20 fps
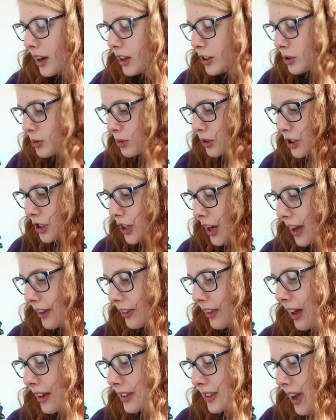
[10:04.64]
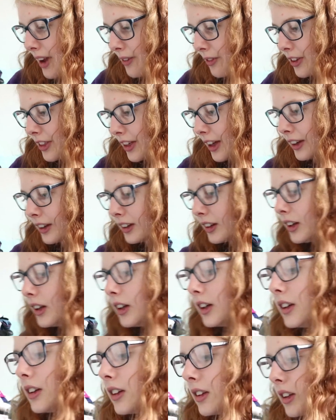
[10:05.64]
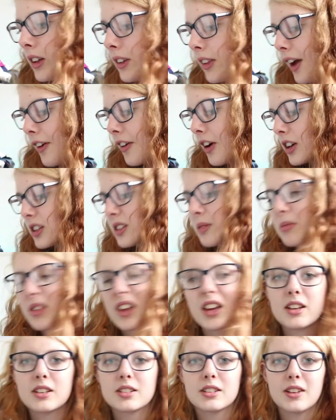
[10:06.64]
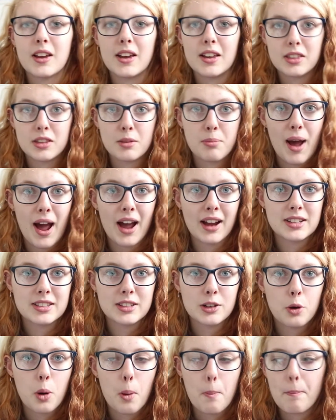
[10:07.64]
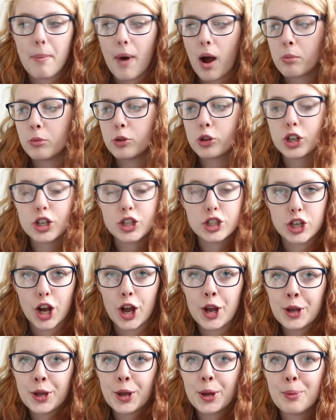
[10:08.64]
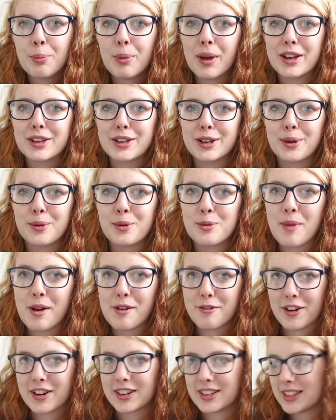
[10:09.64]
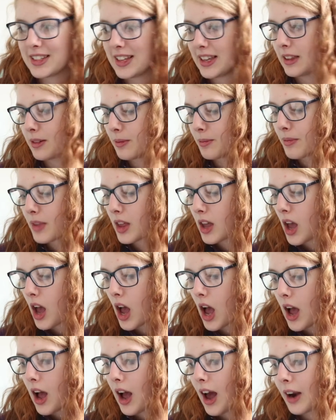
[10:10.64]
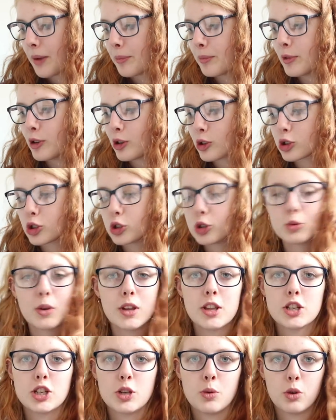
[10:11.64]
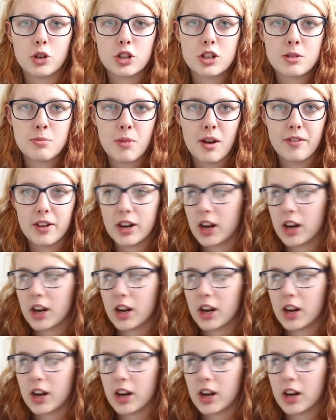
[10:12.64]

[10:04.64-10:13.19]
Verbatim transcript: And I just want to check that everything. There are some things in the bag still, but I'm not going to show you because I don't want my friend to see them. And I'm not sure whether she watches my